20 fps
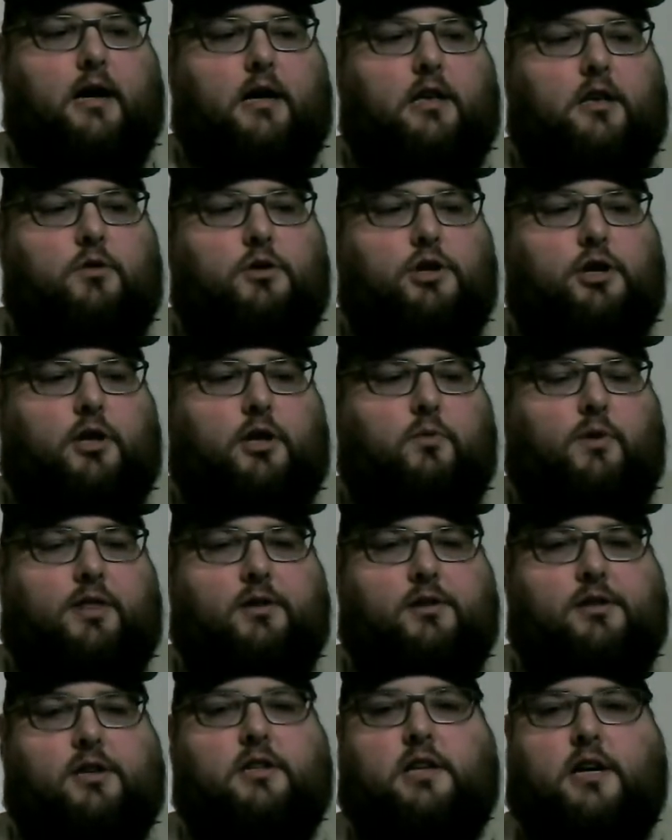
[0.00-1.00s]
usually when
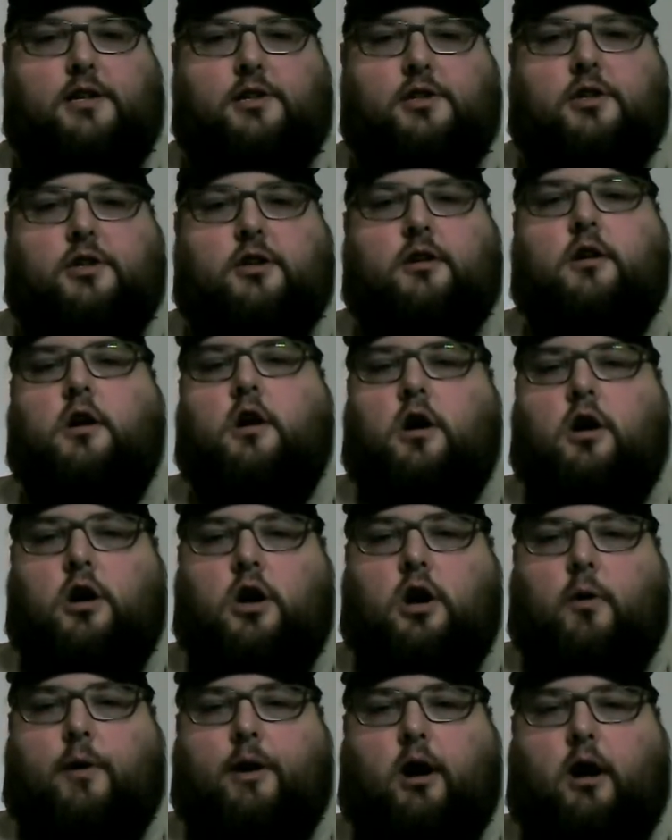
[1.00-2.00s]
there's a sensor
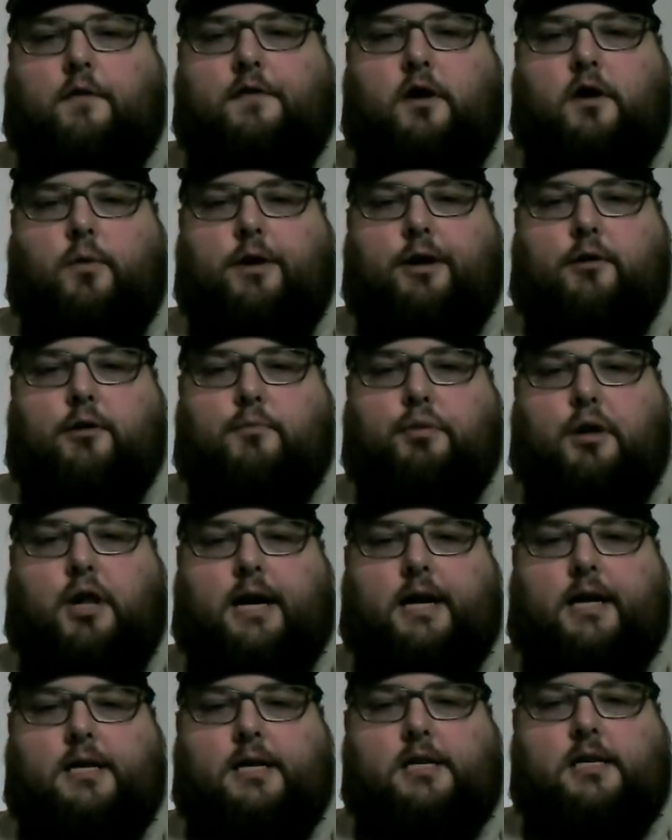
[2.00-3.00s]
going off in a weird
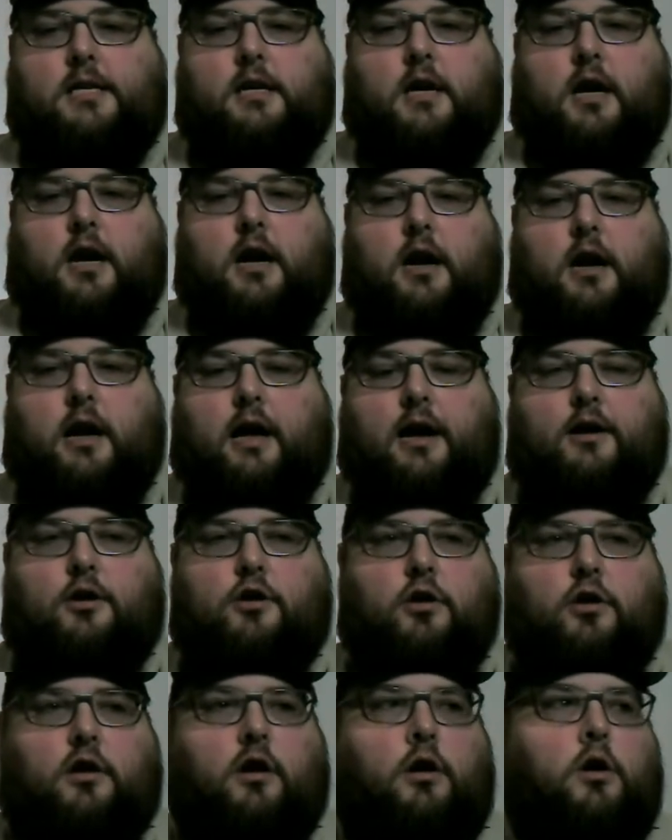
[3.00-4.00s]
place, and it
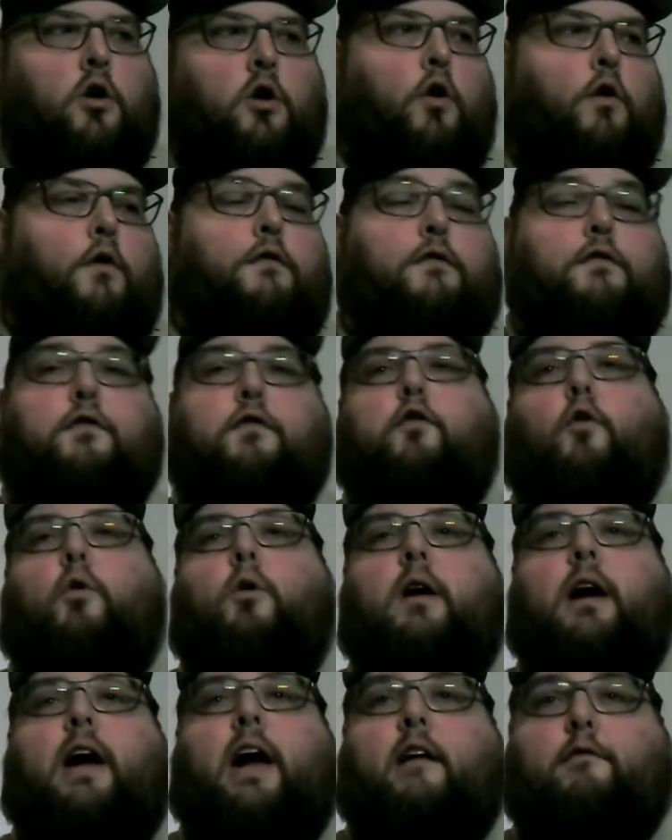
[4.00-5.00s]
took
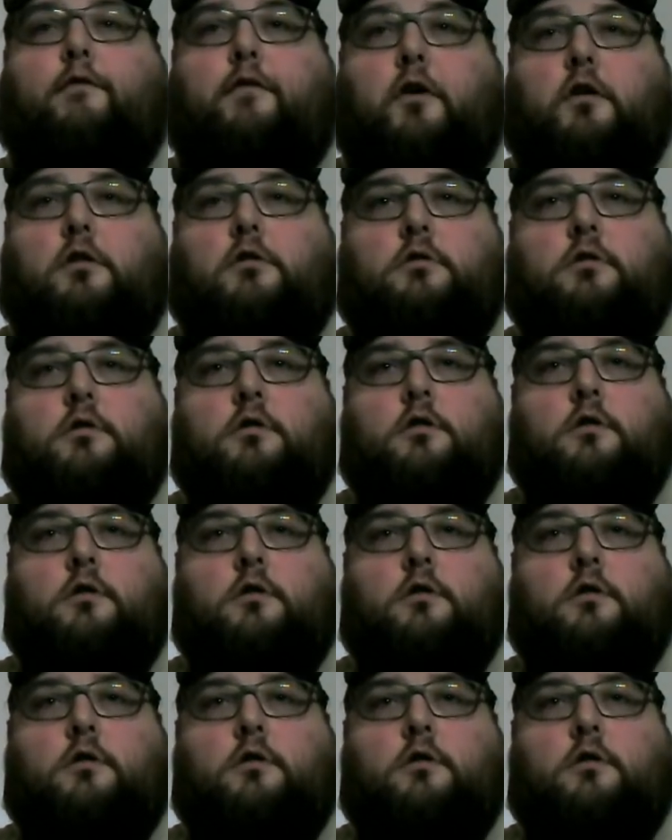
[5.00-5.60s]
forever